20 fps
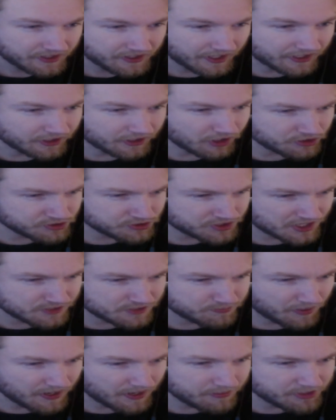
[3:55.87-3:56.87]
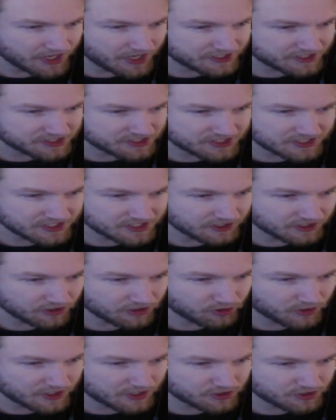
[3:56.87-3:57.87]
And it also says Baby XD.
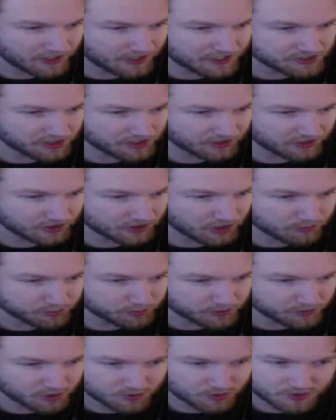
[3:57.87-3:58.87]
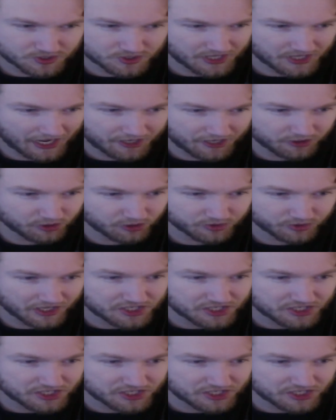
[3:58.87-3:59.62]
Okay, so it has like a couple producers. I don't know, dude.